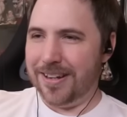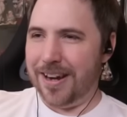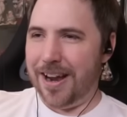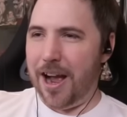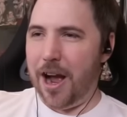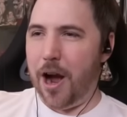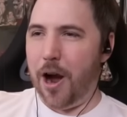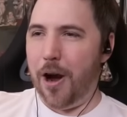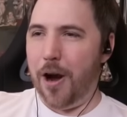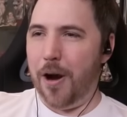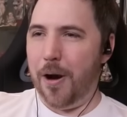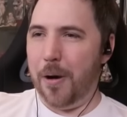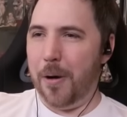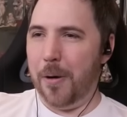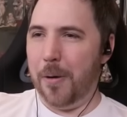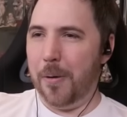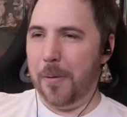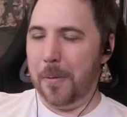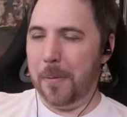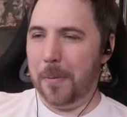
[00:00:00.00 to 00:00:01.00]

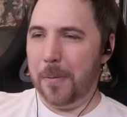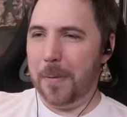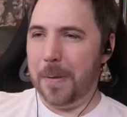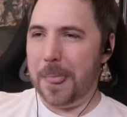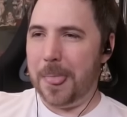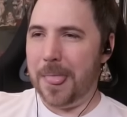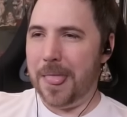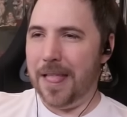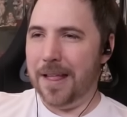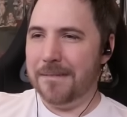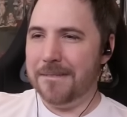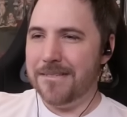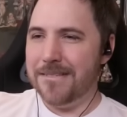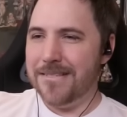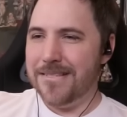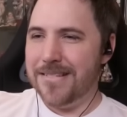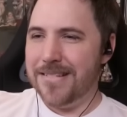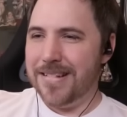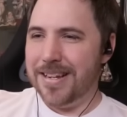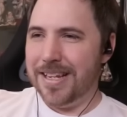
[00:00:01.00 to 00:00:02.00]
Oh.
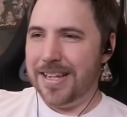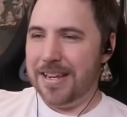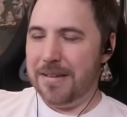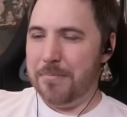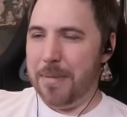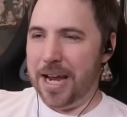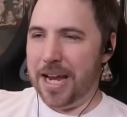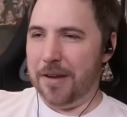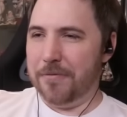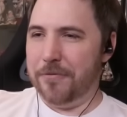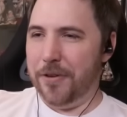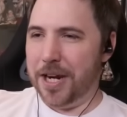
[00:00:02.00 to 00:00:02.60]
Making